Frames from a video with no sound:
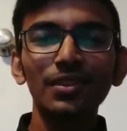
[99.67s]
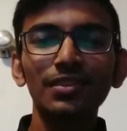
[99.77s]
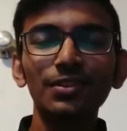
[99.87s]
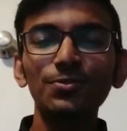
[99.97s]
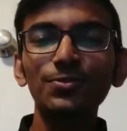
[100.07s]

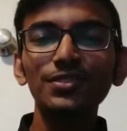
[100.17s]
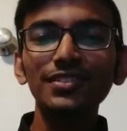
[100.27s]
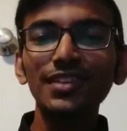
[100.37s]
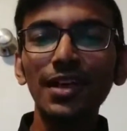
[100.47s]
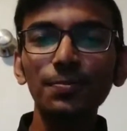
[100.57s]
They don't
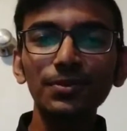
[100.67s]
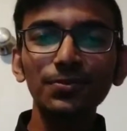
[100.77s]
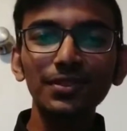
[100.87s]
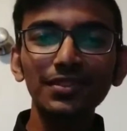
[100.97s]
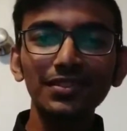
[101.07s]
just help us
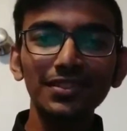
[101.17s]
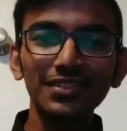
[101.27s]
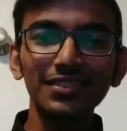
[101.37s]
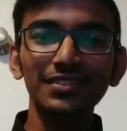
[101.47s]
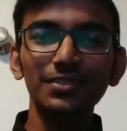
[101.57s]
with the
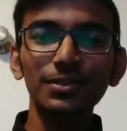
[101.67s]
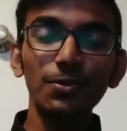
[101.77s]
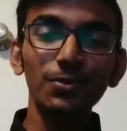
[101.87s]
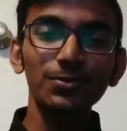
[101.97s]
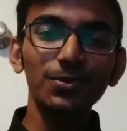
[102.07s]
studies, they
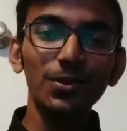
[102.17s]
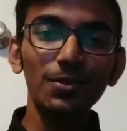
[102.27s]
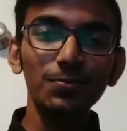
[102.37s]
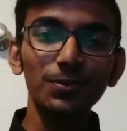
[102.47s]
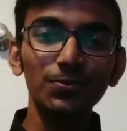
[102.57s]
also
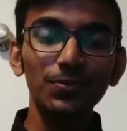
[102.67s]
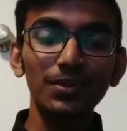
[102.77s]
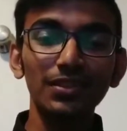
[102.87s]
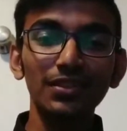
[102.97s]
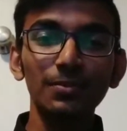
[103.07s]
help us with
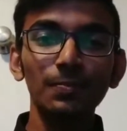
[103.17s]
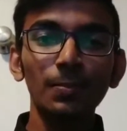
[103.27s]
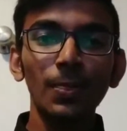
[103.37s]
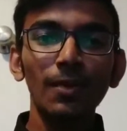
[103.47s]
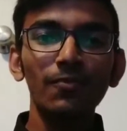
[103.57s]
the
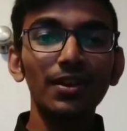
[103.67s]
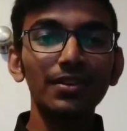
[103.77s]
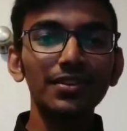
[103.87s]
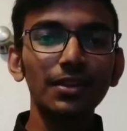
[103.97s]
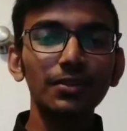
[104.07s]

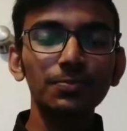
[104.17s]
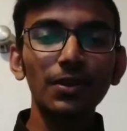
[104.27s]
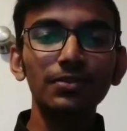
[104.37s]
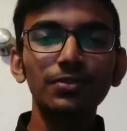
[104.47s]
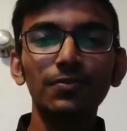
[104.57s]
various
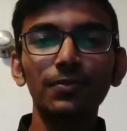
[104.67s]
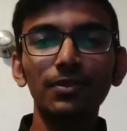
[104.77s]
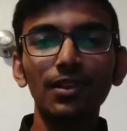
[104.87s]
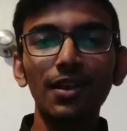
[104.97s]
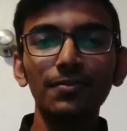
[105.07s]
aspects of our
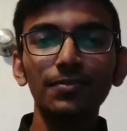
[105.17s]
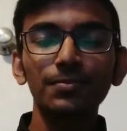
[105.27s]
life.